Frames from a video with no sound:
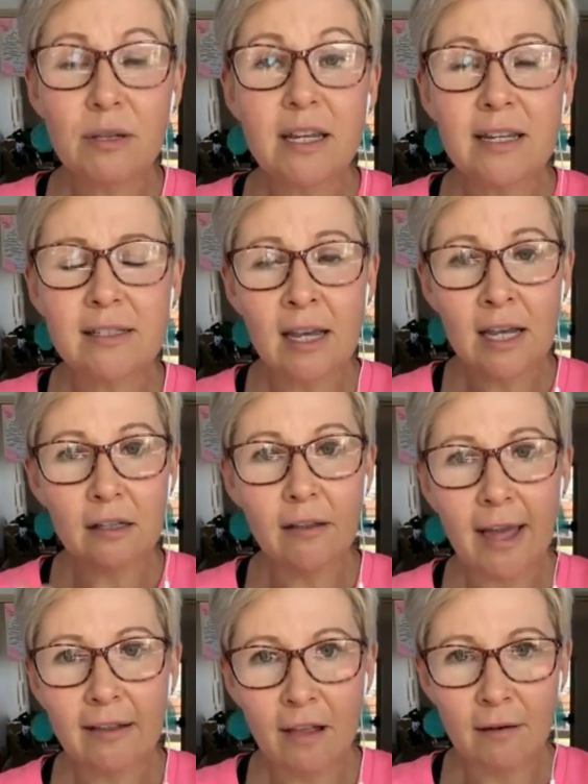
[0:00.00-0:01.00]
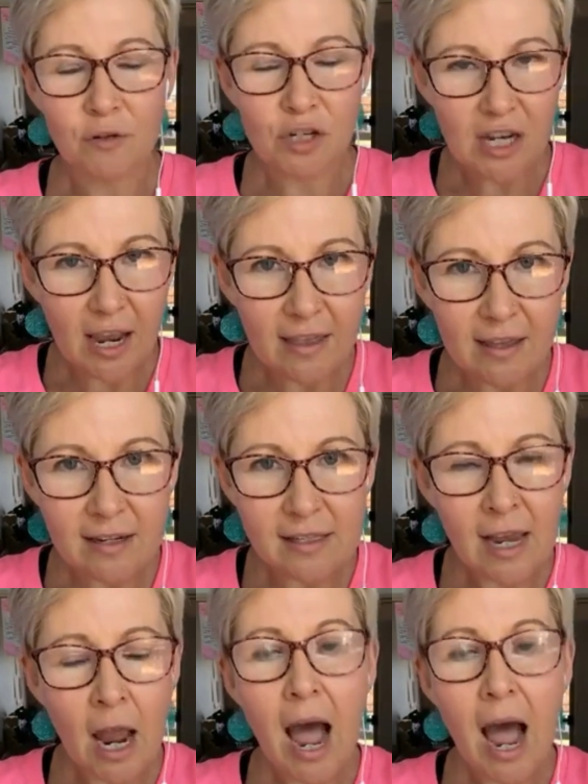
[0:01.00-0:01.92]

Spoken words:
please like, love, share this,